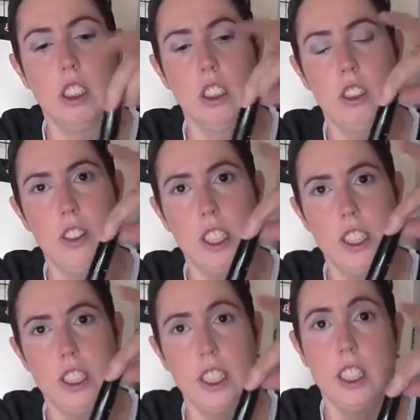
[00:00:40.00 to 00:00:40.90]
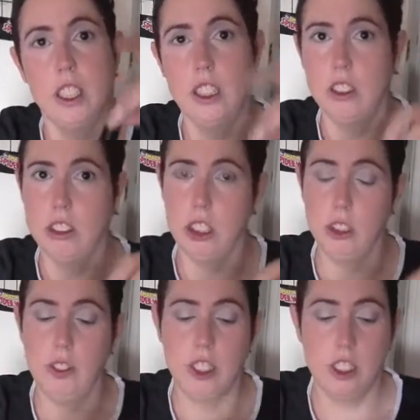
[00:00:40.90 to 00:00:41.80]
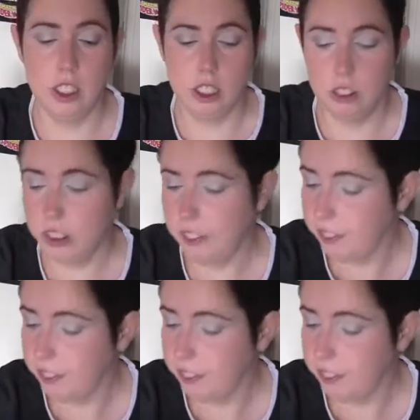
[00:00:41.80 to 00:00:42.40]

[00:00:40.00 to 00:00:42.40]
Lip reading: of the lids, and the lids aren't super tight anyway.